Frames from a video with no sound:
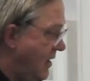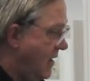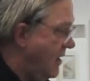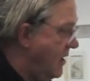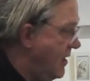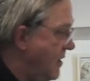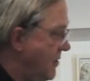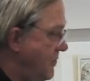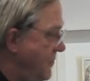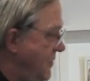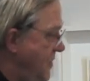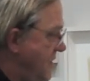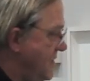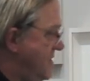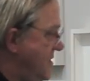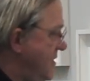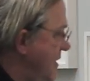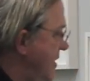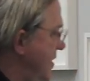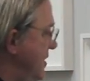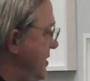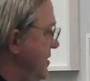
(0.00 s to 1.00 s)
Um,
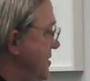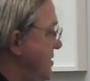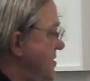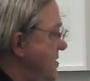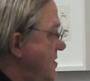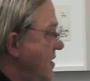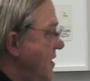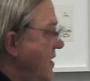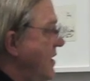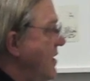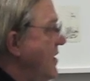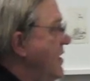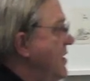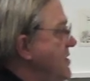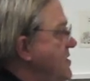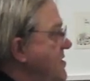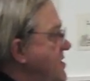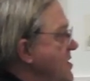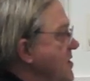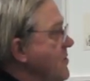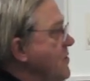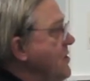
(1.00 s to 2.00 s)
this is uh, a
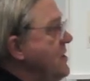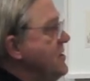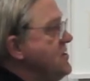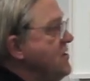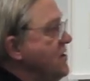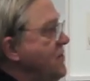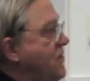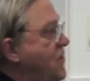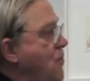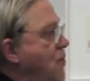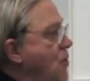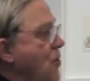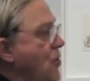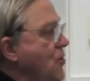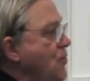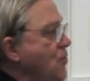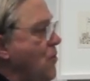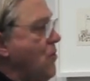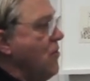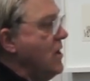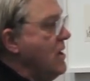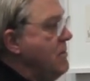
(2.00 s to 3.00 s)
series of Cold
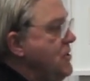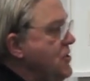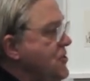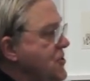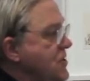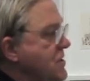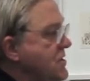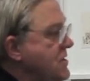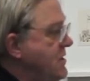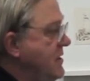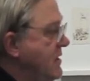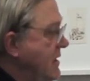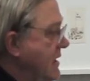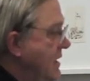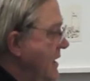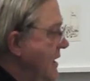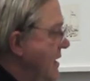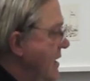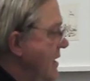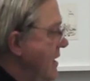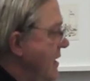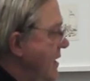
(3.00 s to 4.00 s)
War images
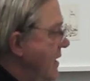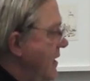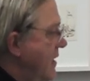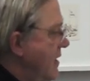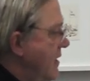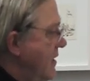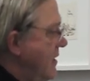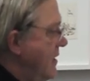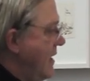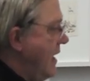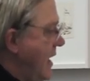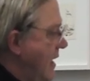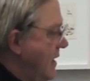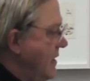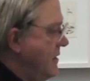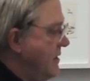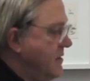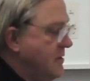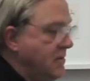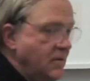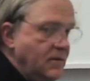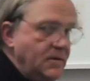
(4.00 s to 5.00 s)
uh,
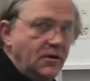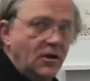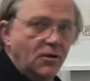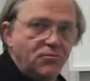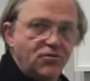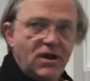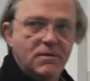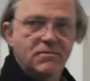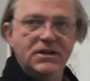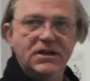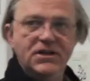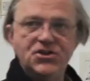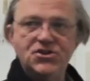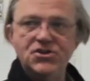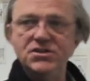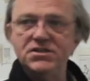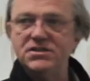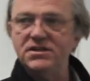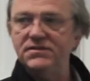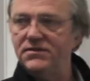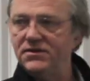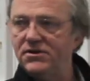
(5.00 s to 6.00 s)
and you know,
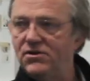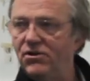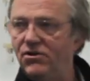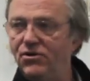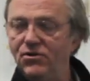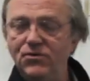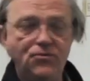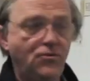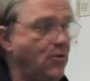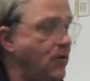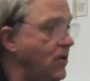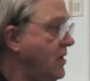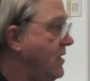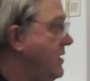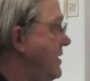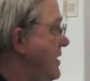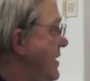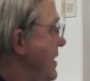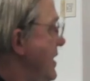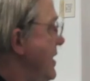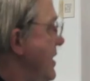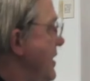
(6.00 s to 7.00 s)
premonitions of the Cold War.
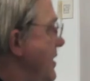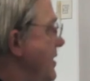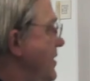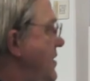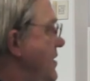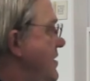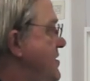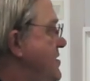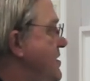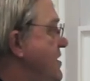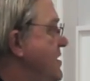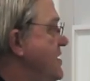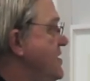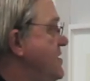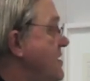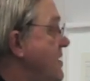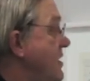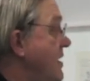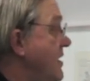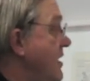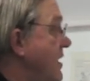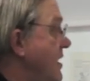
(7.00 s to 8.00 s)
This is
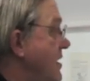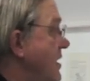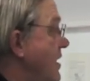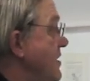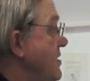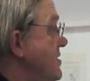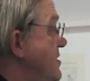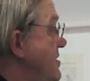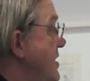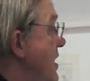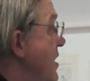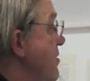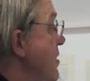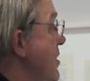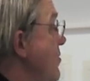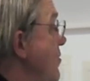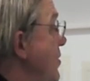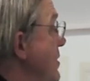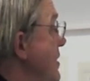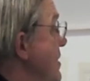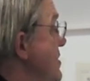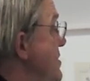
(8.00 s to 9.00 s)
a, a scary
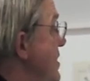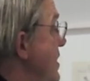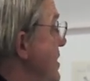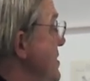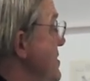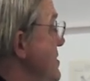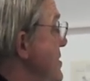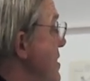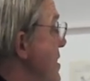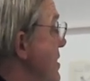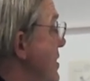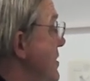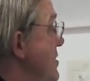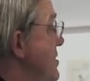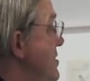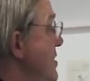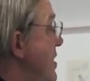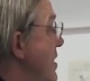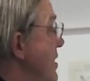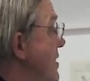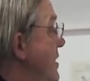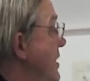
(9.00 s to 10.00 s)
one that says
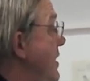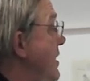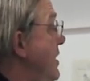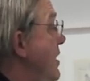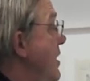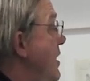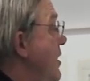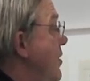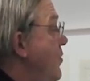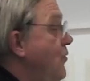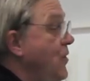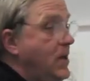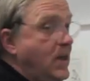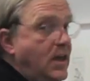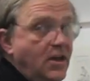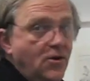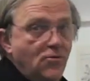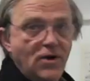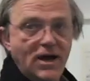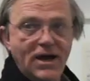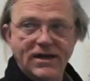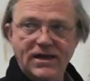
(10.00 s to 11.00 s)
Nagasaki
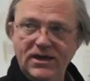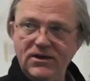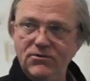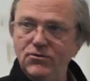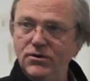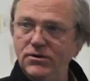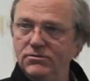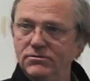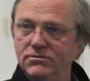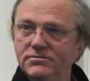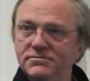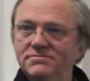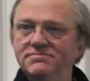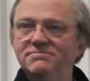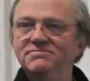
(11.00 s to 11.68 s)
Wiki Wacky Woo.